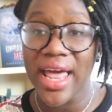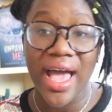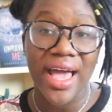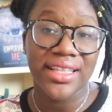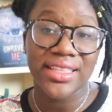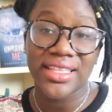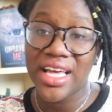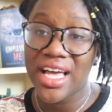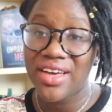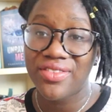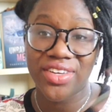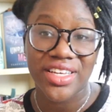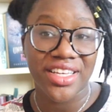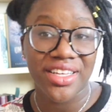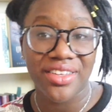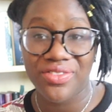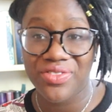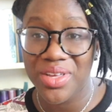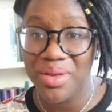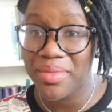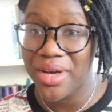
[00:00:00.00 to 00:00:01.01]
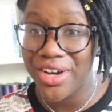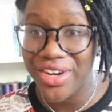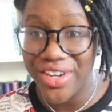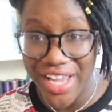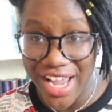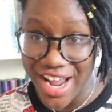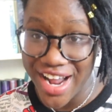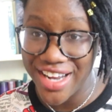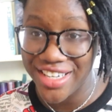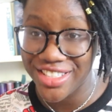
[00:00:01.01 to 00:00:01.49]
I love a good female
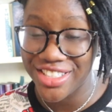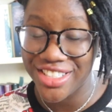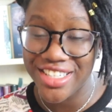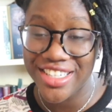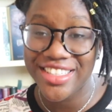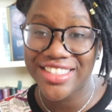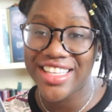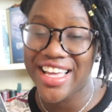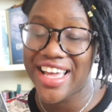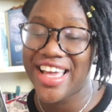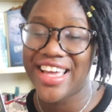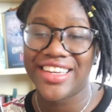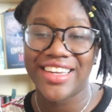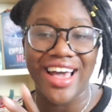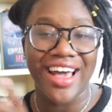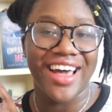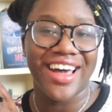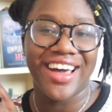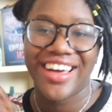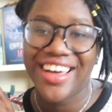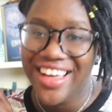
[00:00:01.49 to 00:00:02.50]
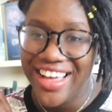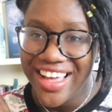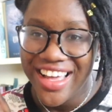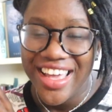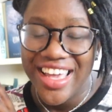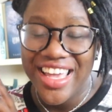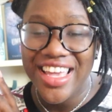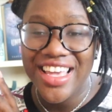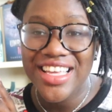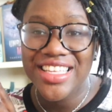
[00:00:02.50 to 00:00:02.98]
character
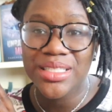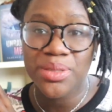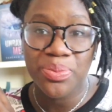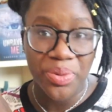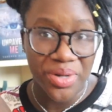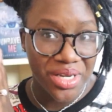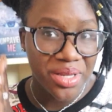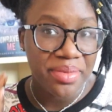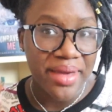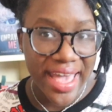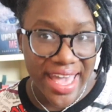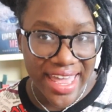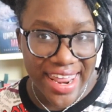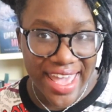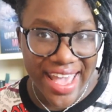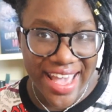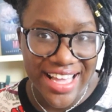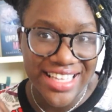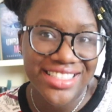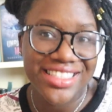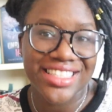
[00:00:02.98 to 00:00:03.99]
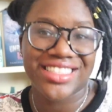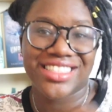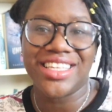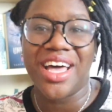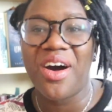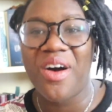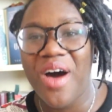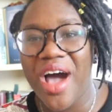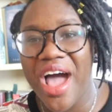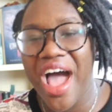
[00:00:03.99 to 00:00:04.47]
that is pretty badass. So
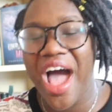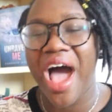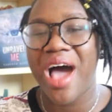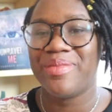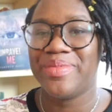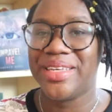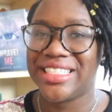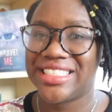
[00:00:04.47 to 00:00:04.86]
I'm